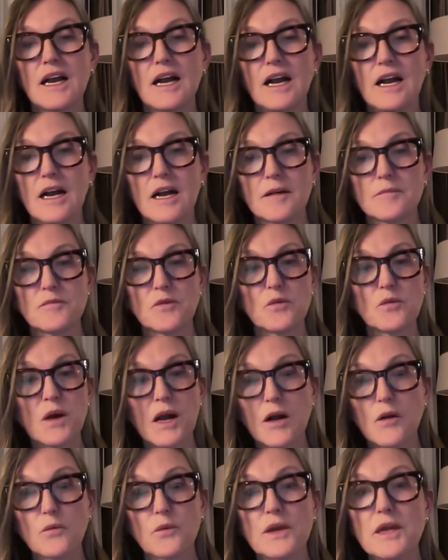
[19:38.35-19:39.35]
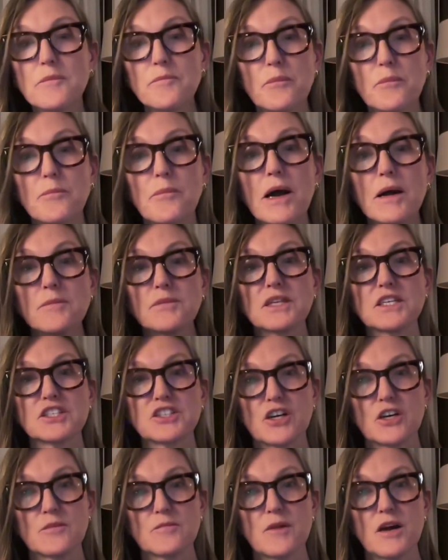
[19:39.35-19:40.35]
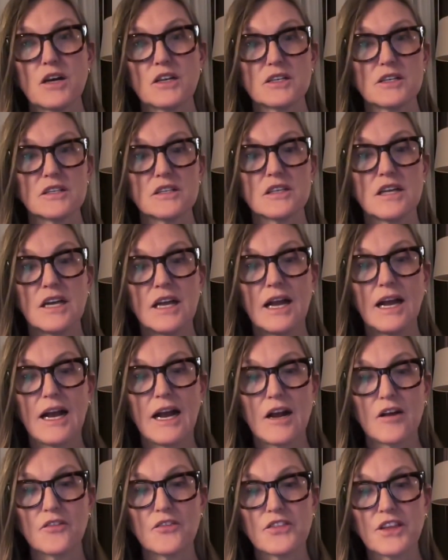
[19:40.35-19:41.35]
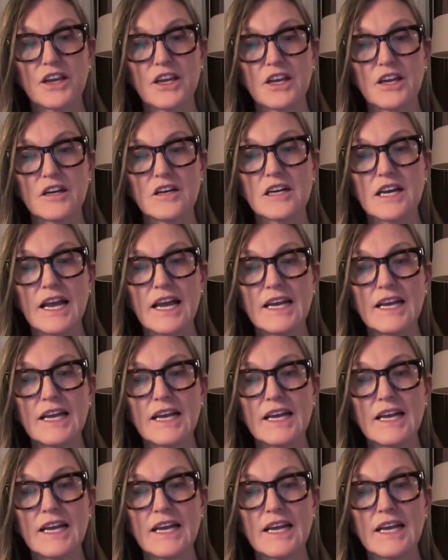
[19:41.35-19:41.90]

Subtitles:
Well, we publish our model out there,